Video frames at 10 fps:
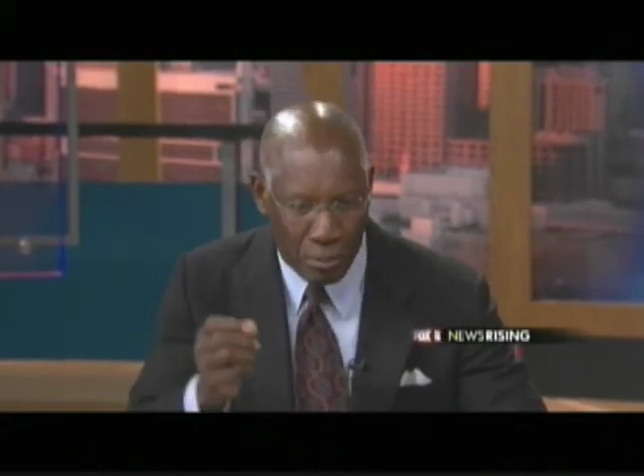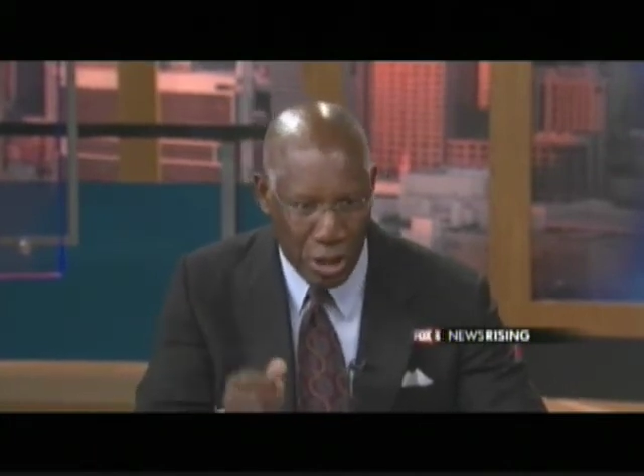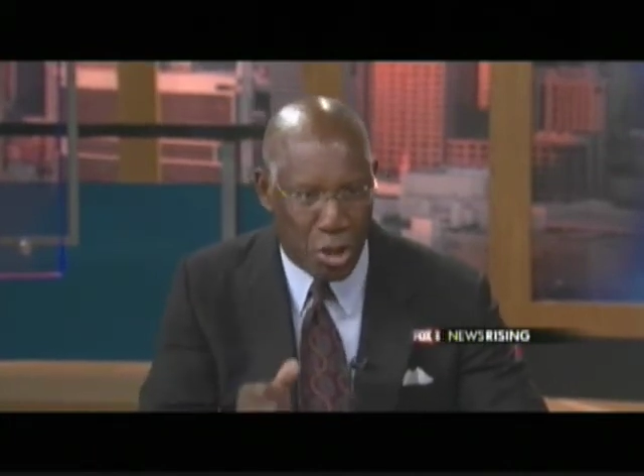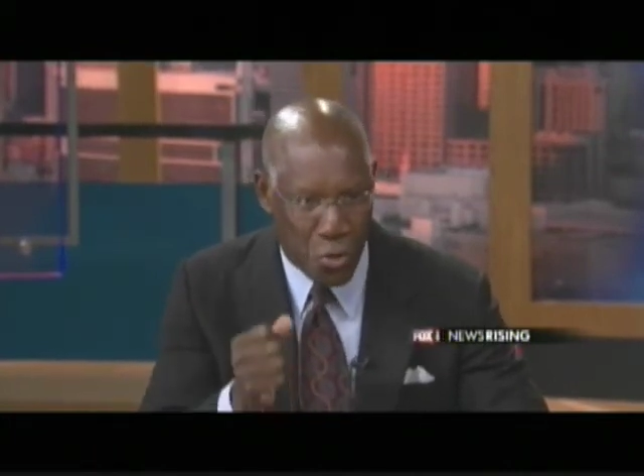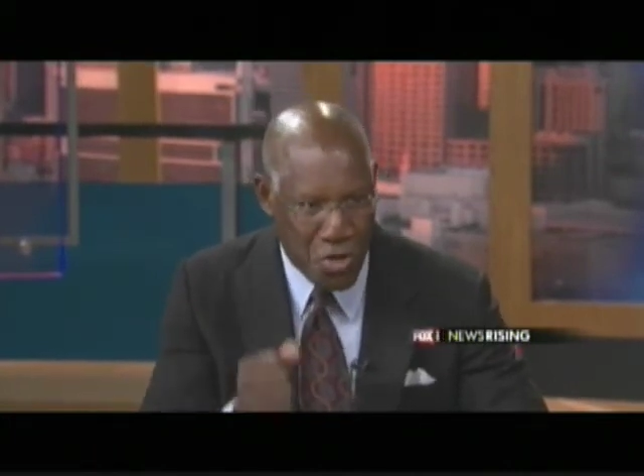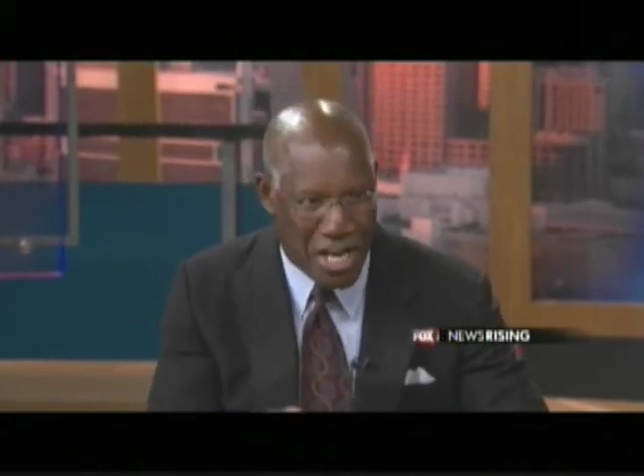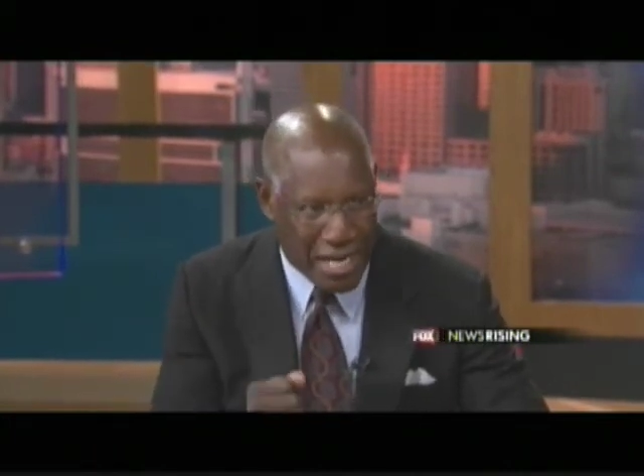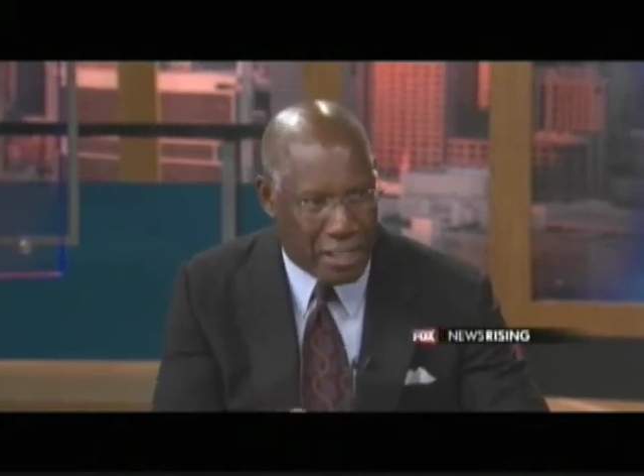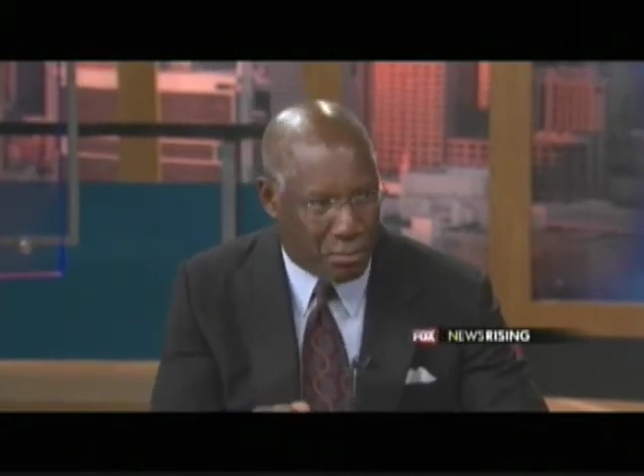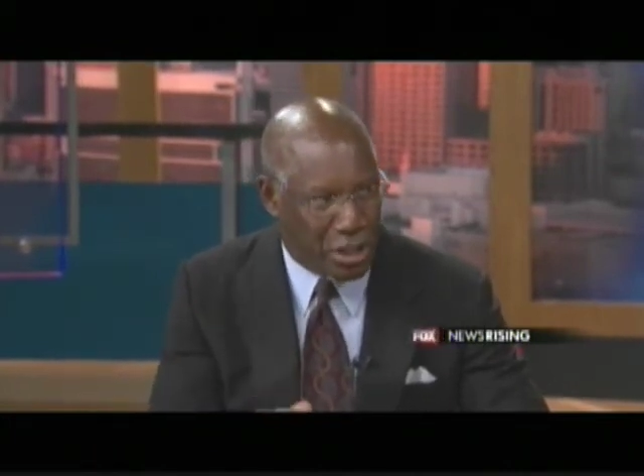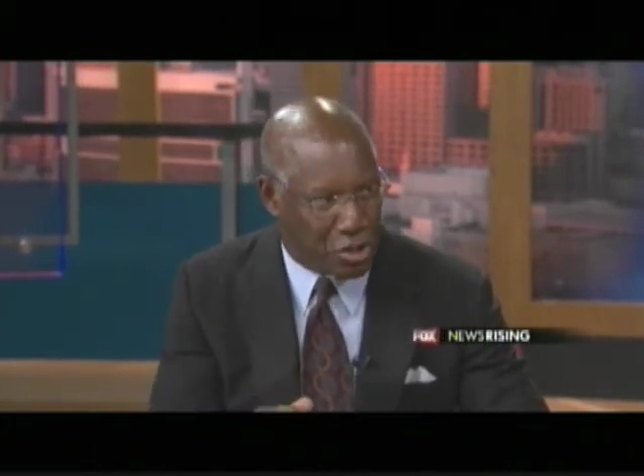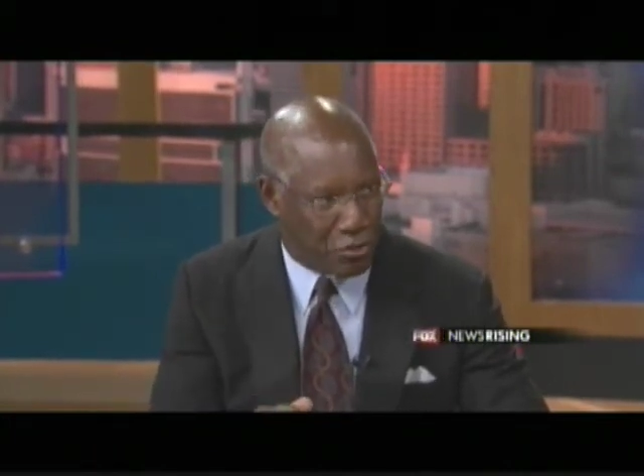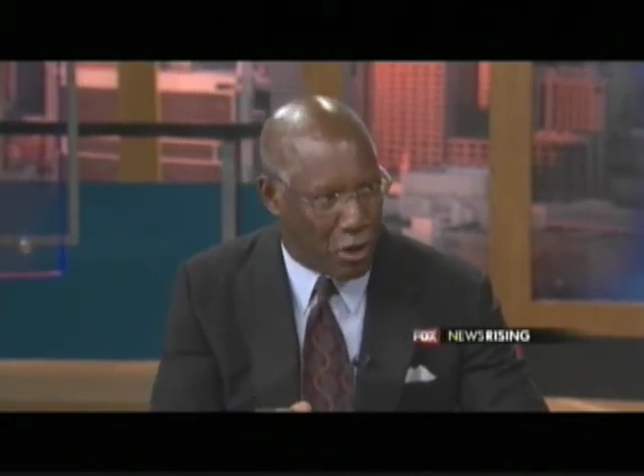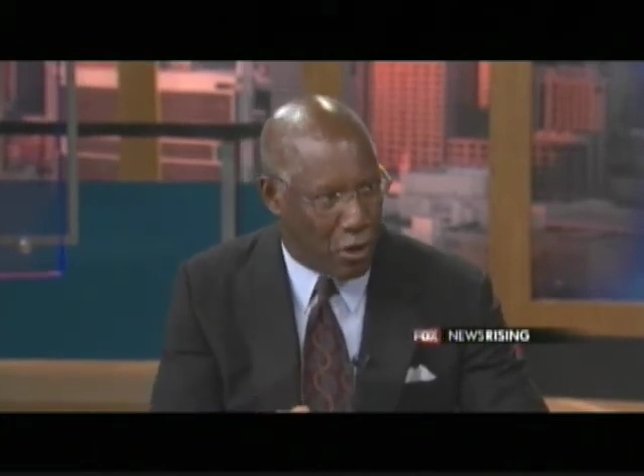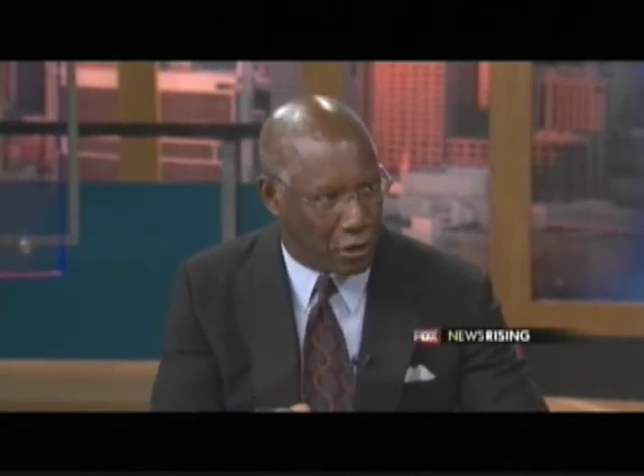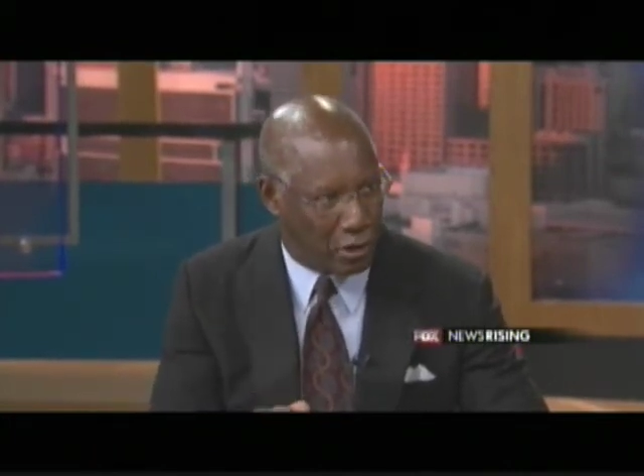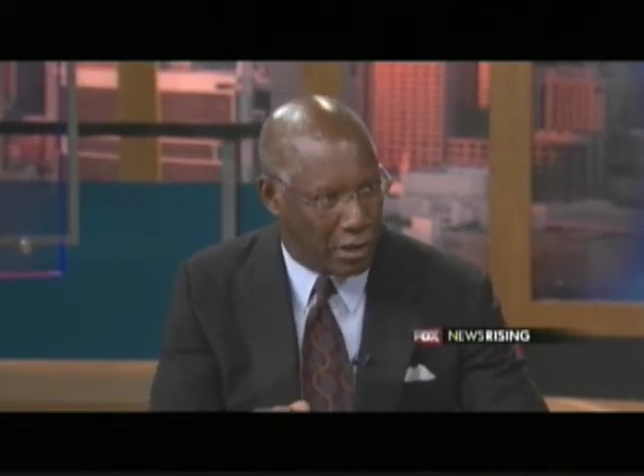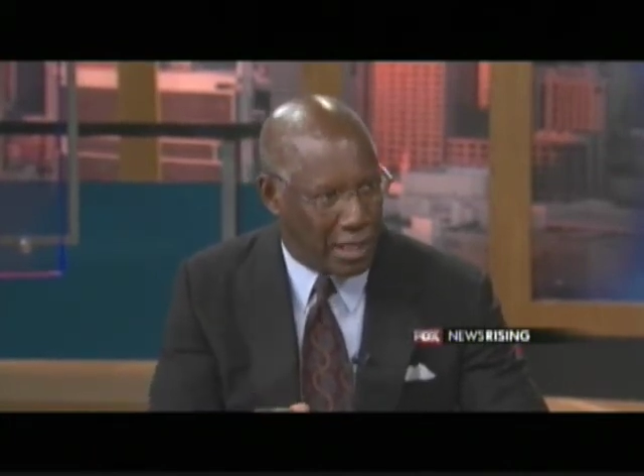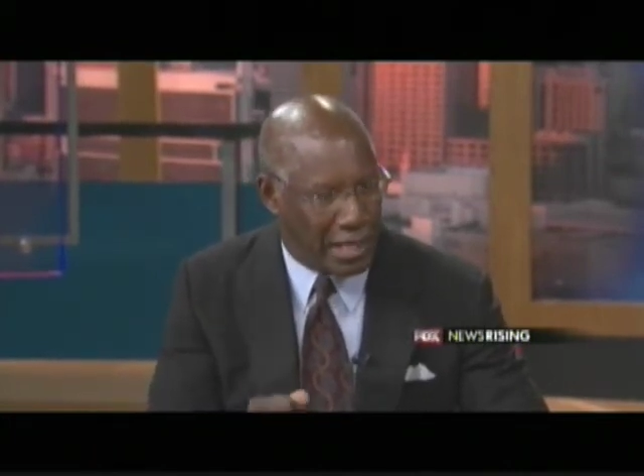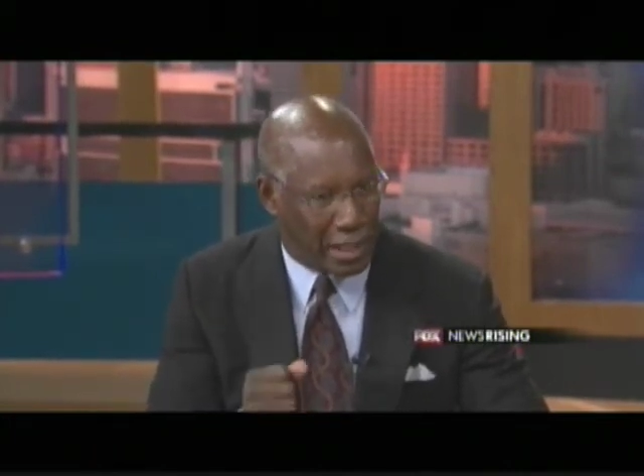But you need to be strong
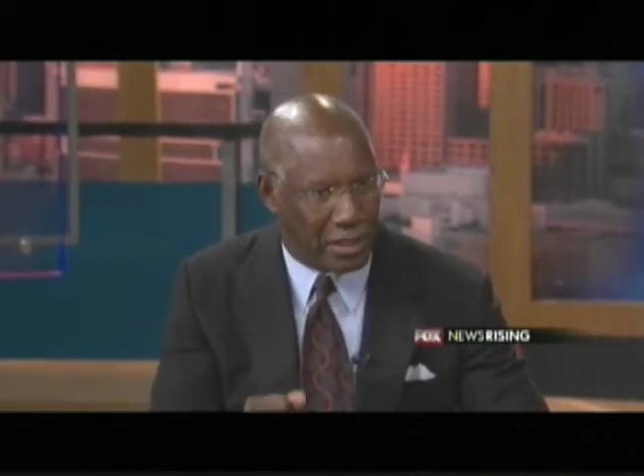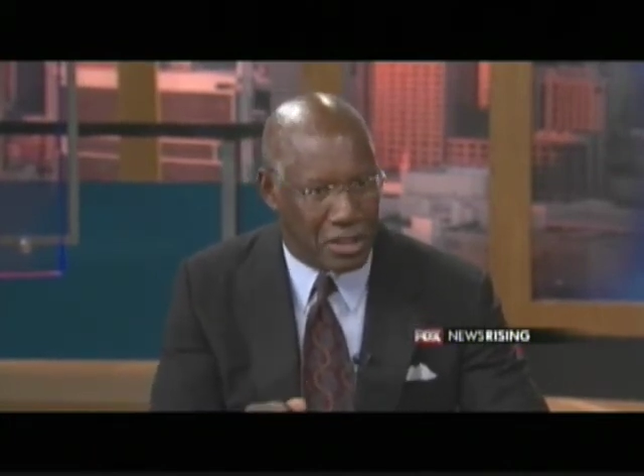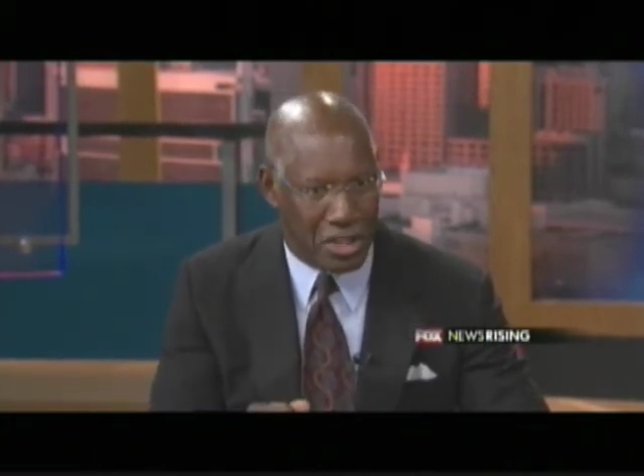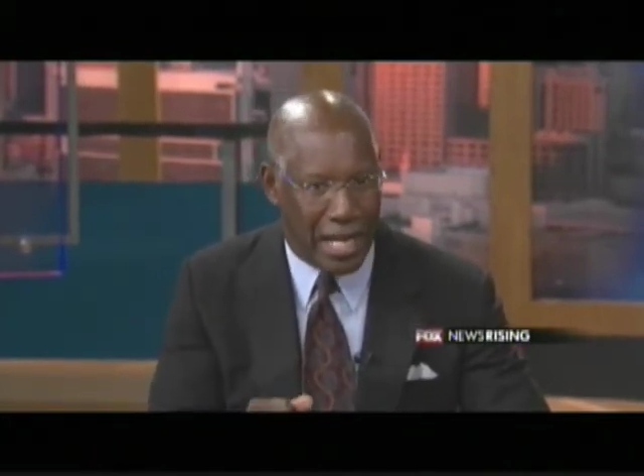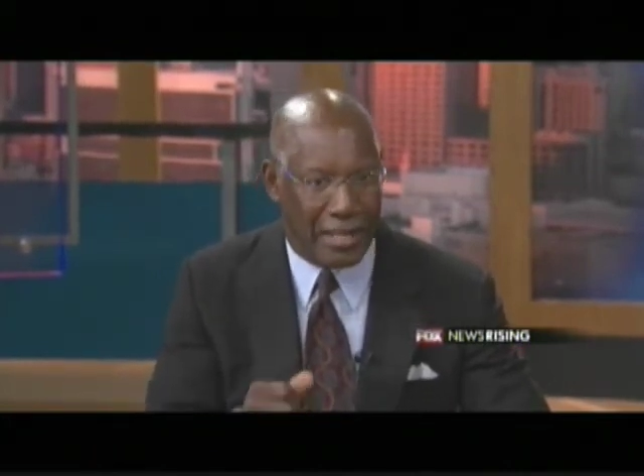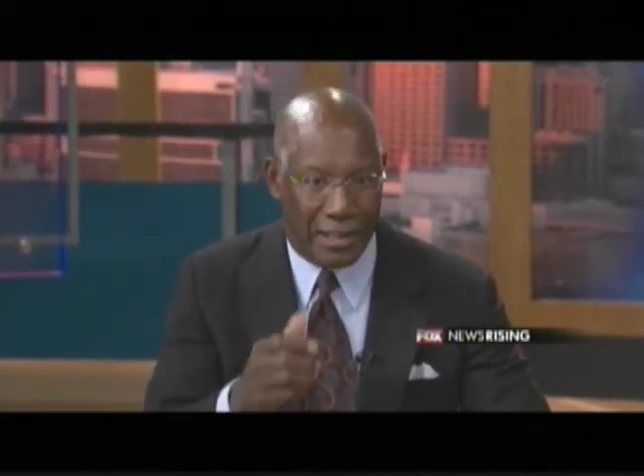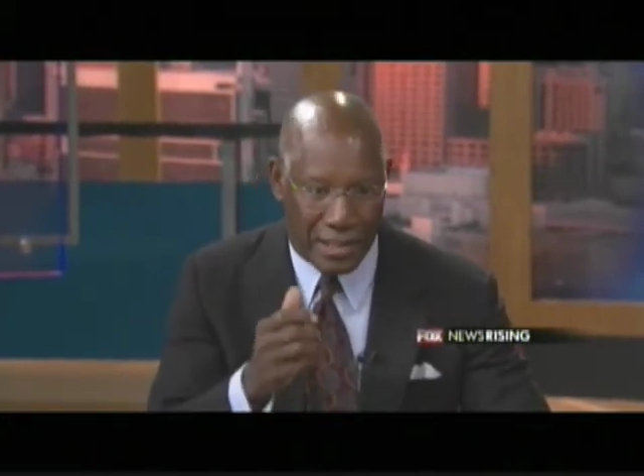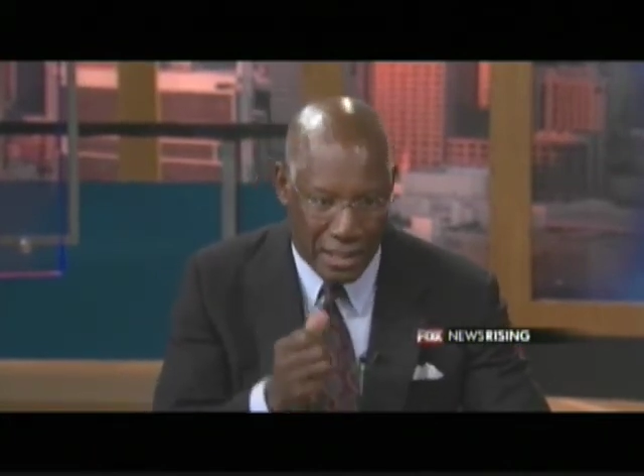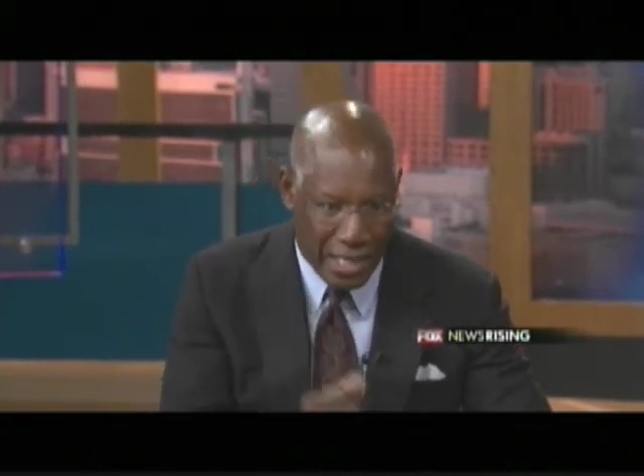and understand that,